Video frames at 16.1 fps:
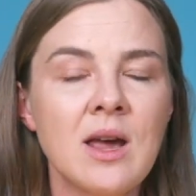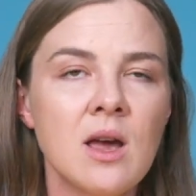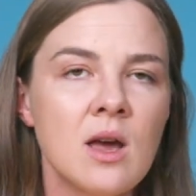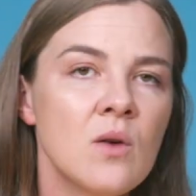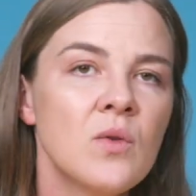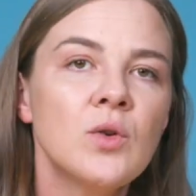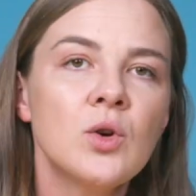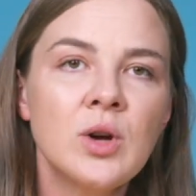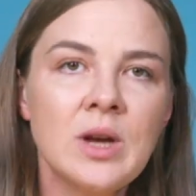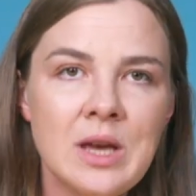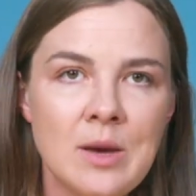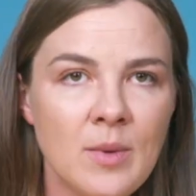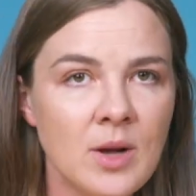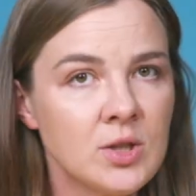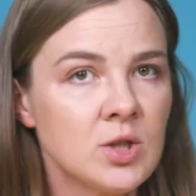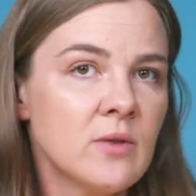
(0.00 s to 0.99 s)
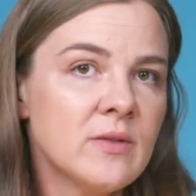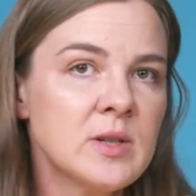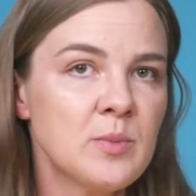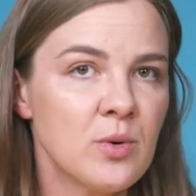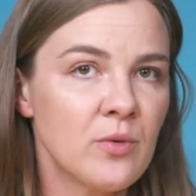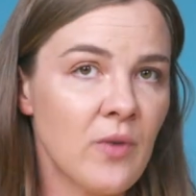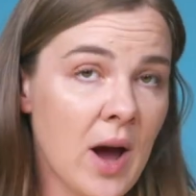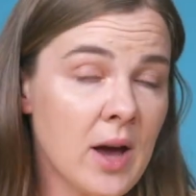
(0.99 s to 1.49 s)
if your email service
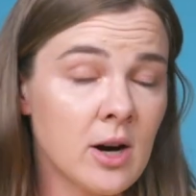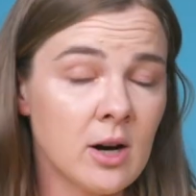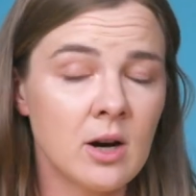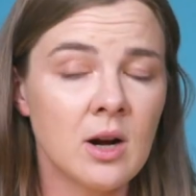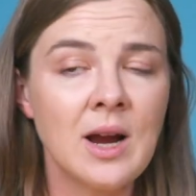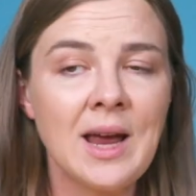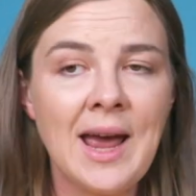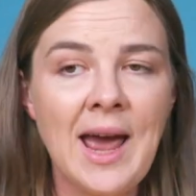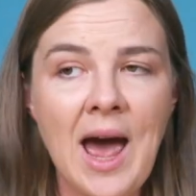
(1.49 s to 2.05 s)
provider